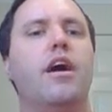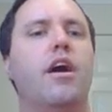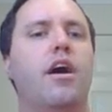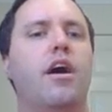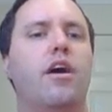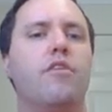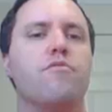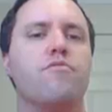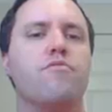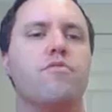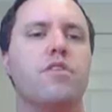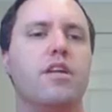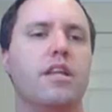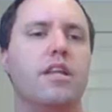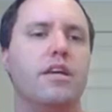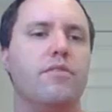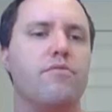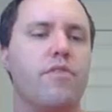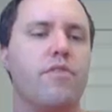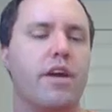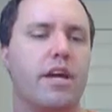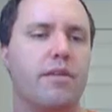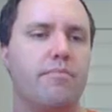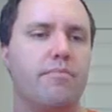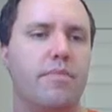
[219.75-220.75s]
I really
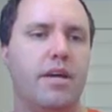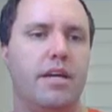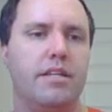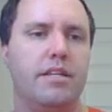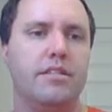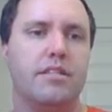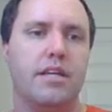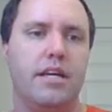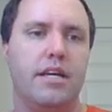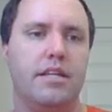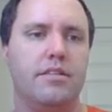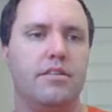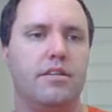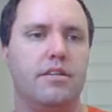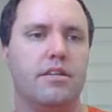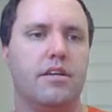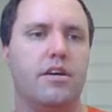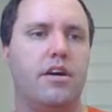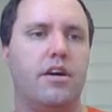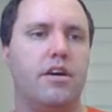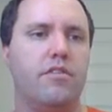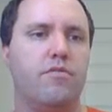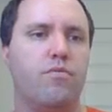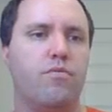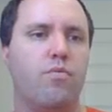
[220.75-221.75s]
recommend and
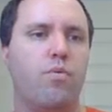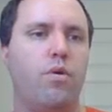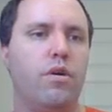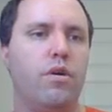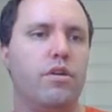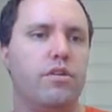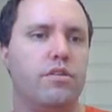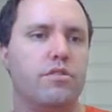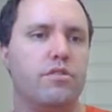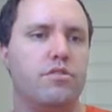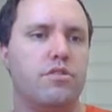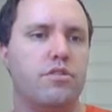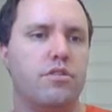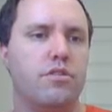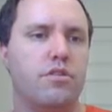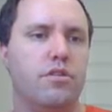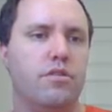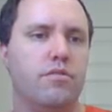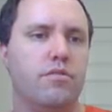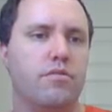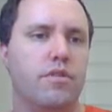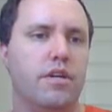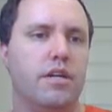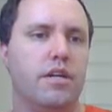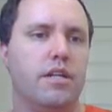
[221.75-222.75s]
kind of want you
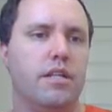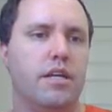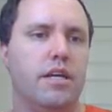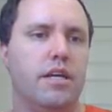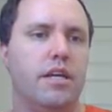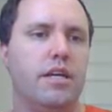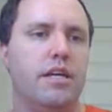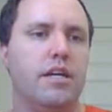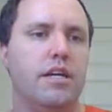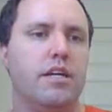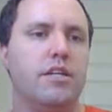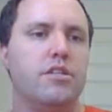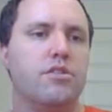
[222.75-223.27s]
to really